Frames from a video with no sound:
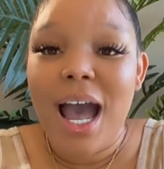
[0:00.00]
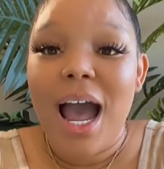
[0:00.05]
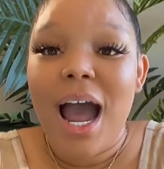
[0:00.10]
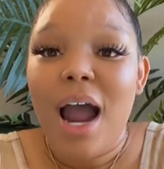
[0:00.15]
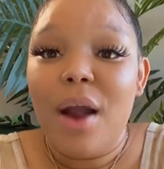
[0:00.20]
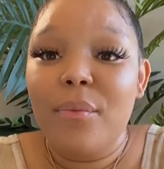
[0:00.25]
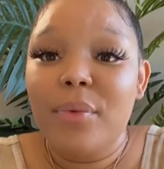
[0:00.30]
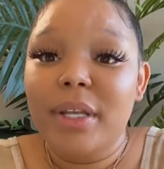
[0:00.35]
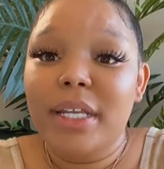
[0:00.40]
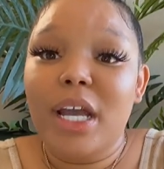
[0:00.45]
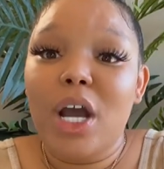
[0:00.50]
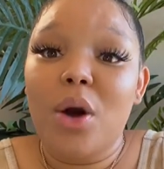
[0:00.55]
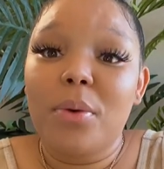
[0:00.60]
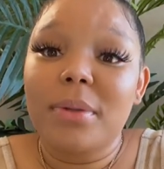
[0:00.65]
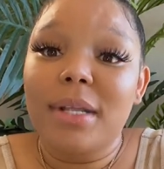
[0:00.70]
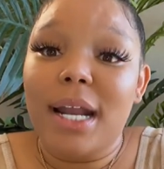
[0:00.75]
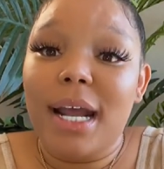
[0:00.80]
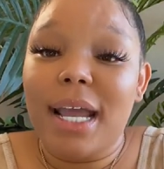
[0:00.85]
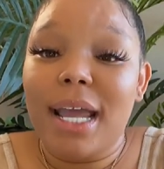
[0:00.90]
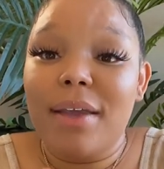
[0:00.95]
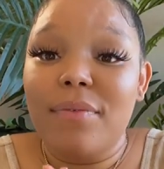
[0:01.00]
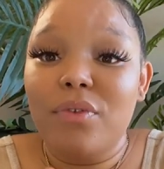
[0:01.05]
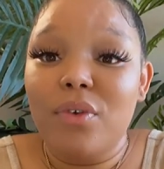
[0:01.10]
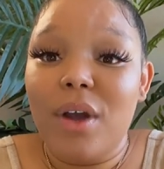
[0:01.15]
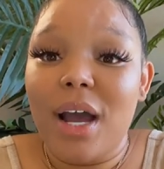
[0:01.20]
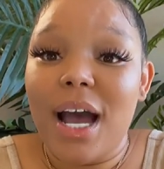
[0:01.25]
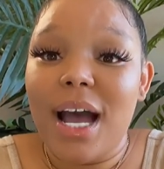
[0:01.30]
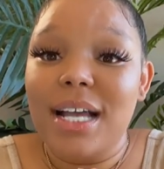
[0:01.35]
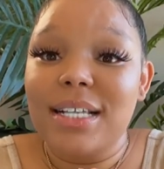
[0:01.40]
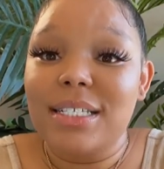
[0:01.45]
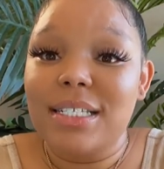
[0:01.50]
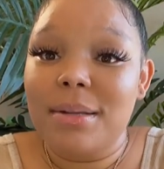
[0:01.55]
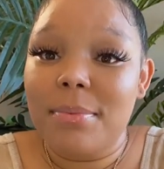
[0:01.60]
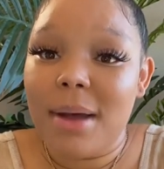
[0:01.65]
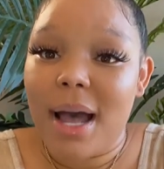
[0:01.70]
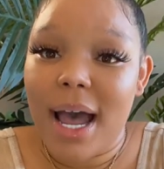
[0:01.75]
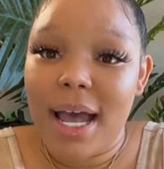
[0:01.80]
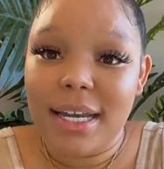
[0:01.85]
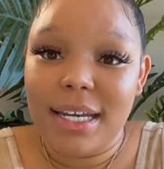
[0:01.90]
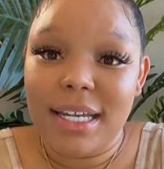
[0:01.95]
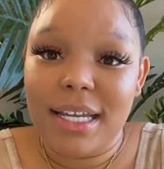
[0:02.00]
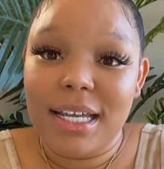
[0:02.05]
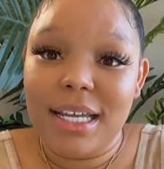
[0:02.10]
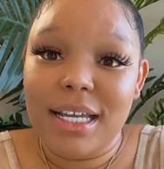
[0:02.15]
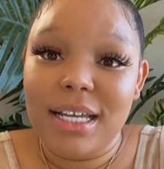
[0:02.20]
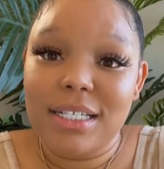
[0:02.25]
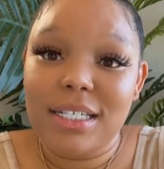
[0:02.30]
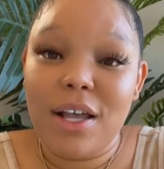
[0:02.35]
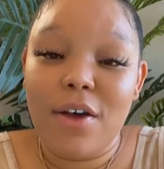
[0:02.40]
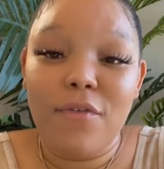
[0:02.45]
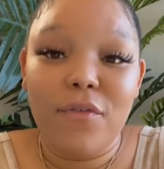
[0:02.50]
I really hope that I gave you guys some ideas